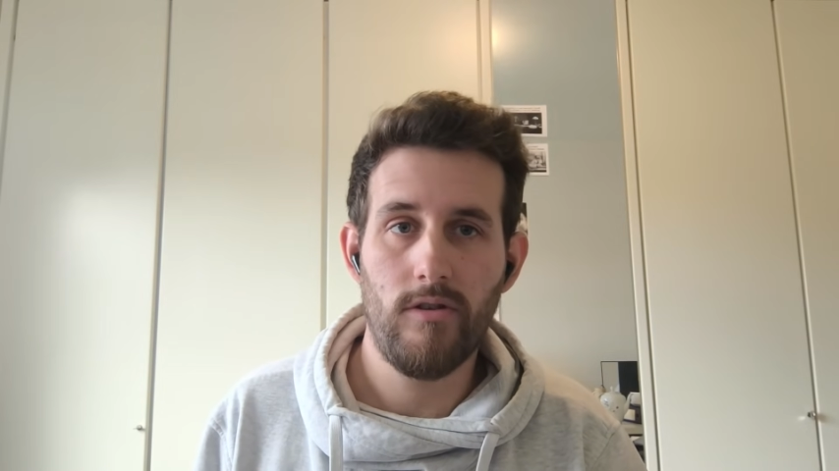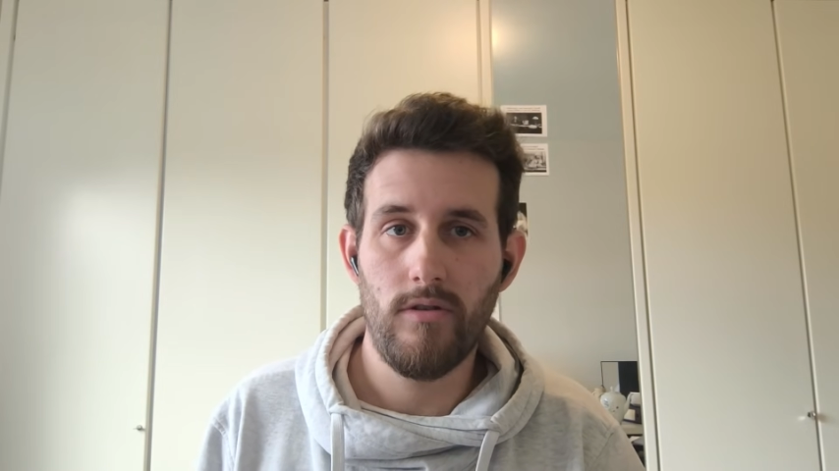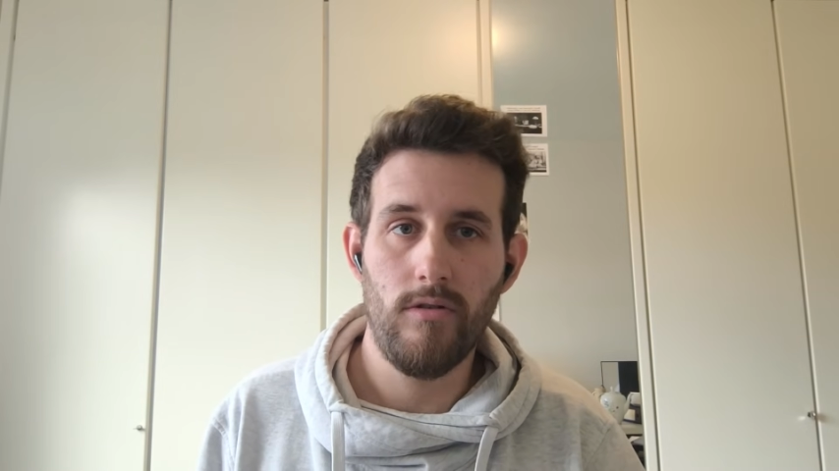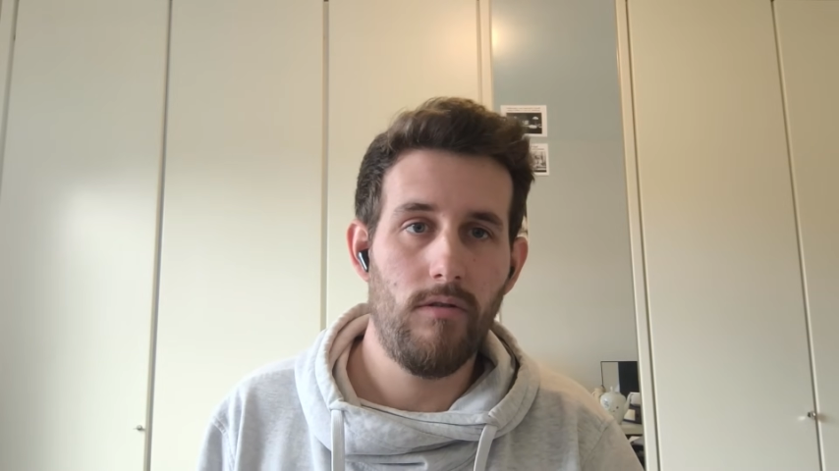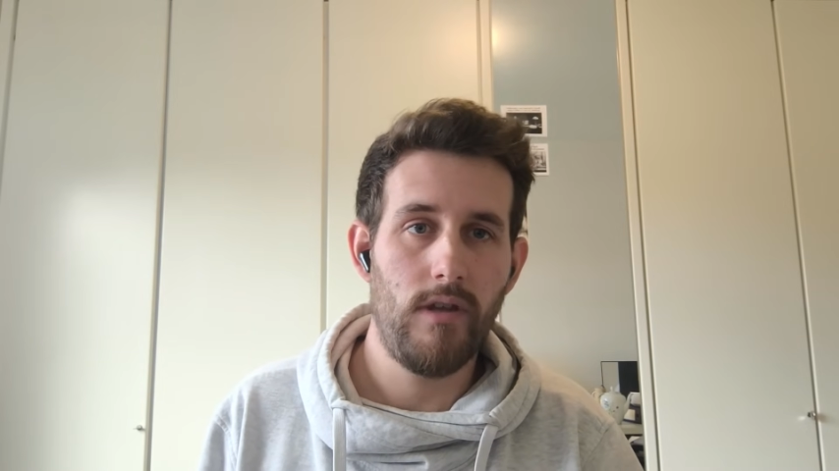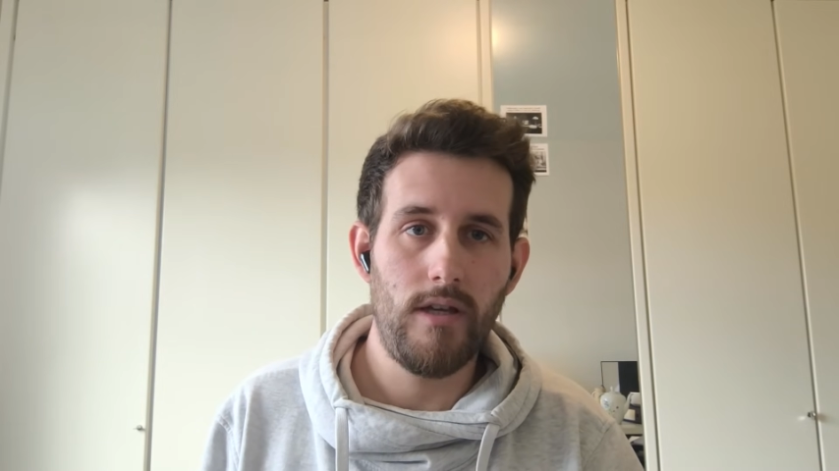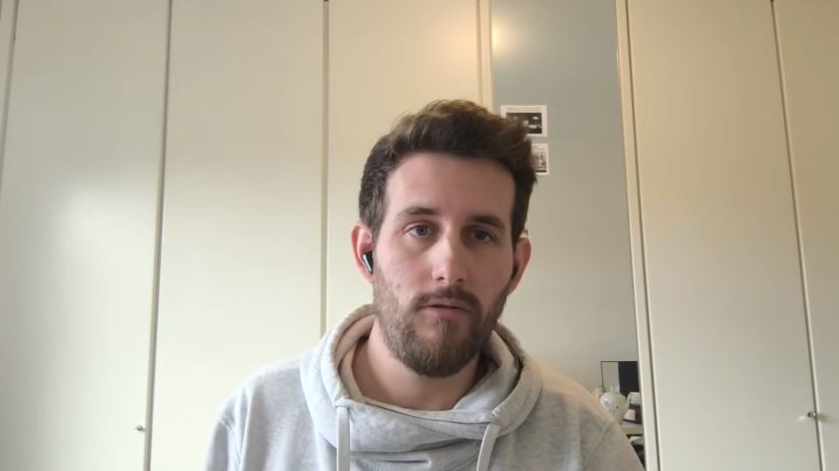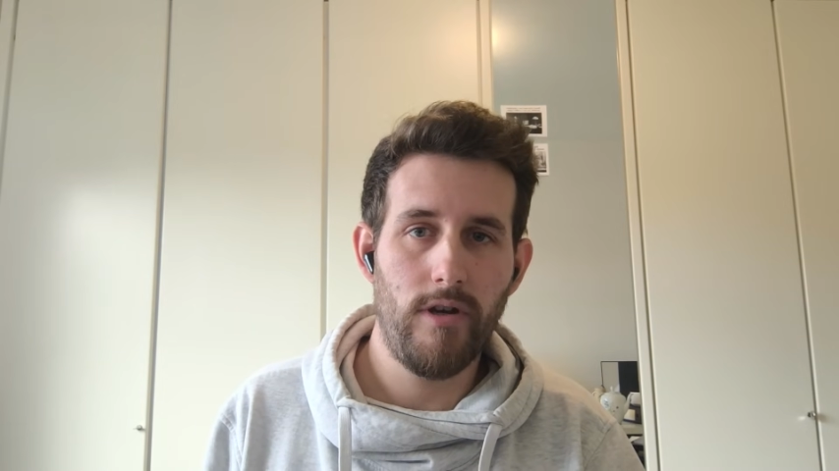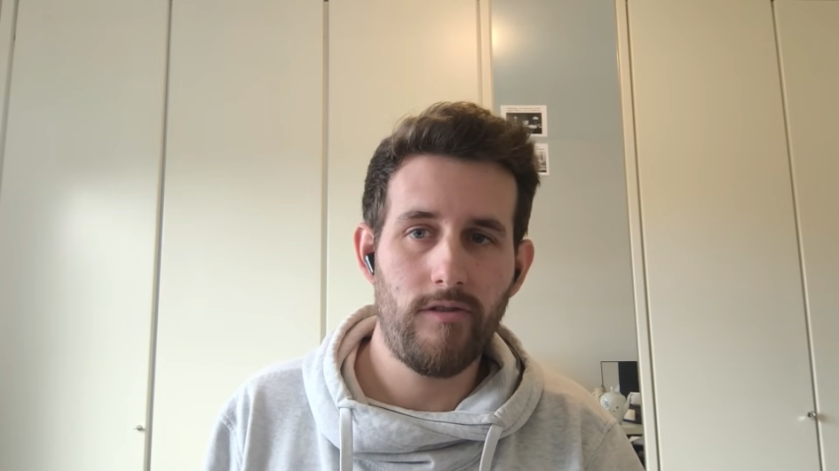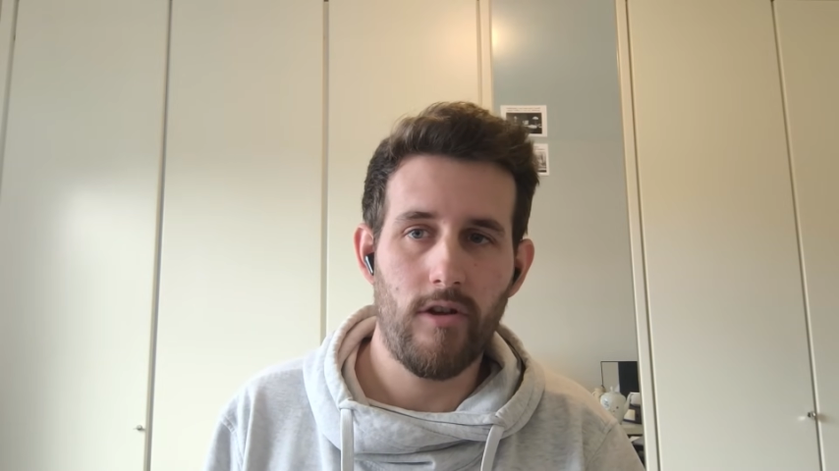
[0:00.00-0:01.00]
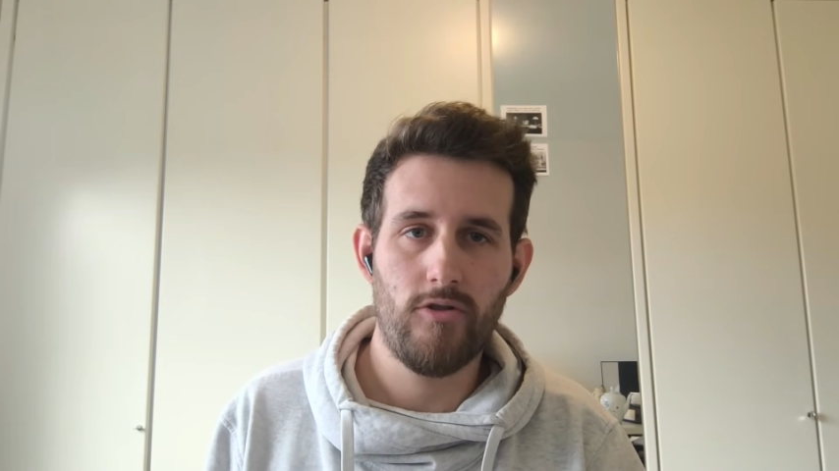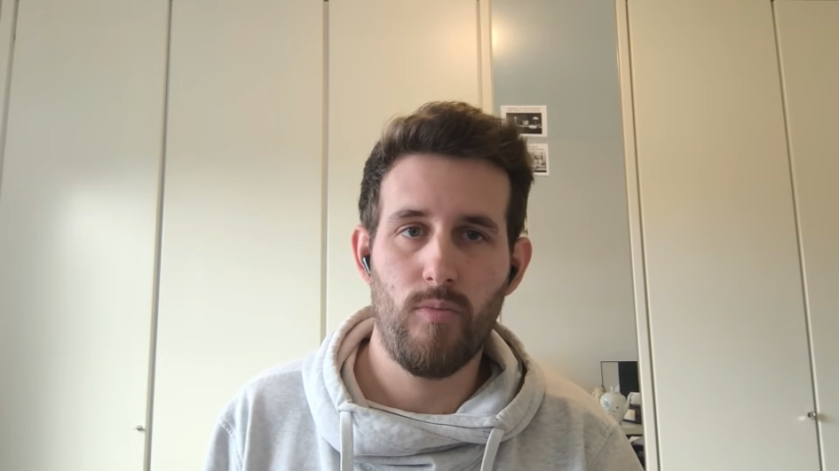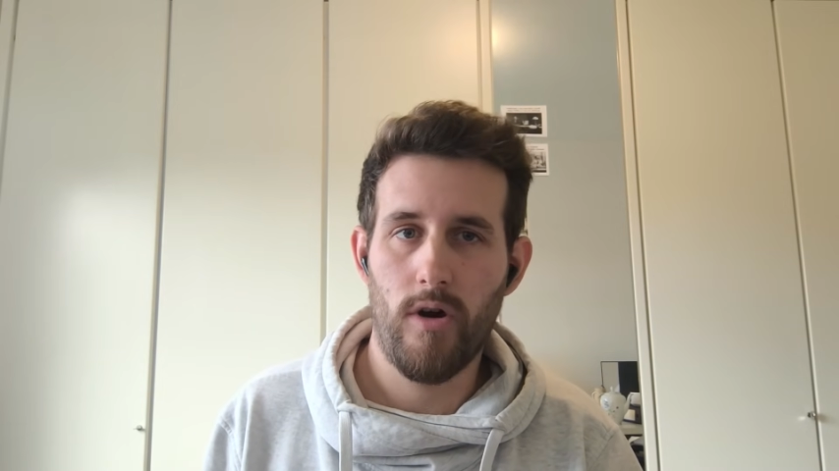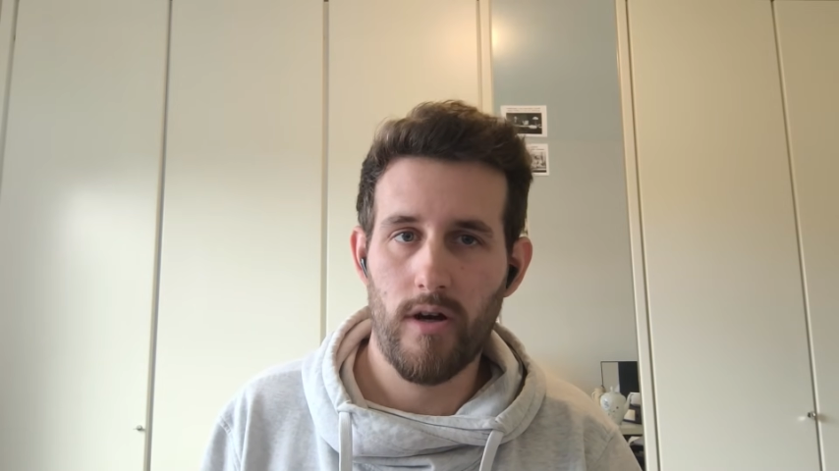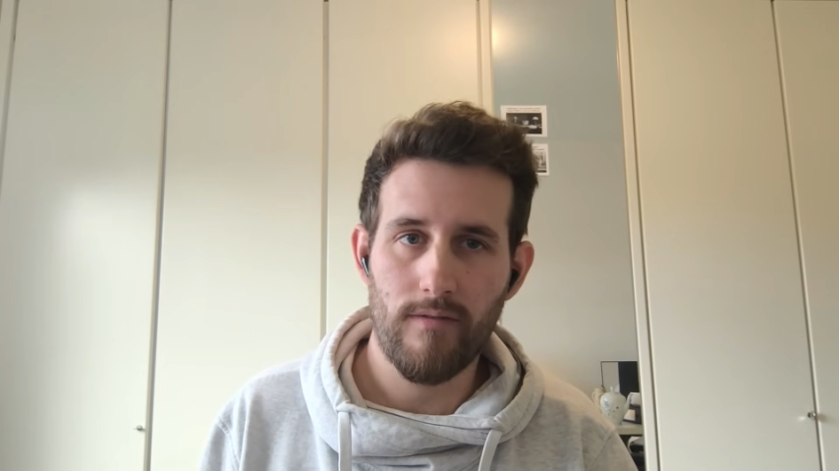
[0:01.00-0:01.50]
to do the research
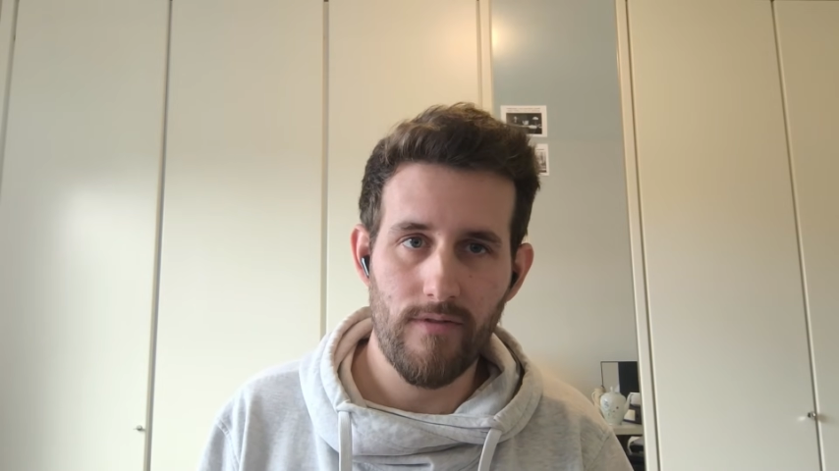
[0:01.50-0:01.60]
work,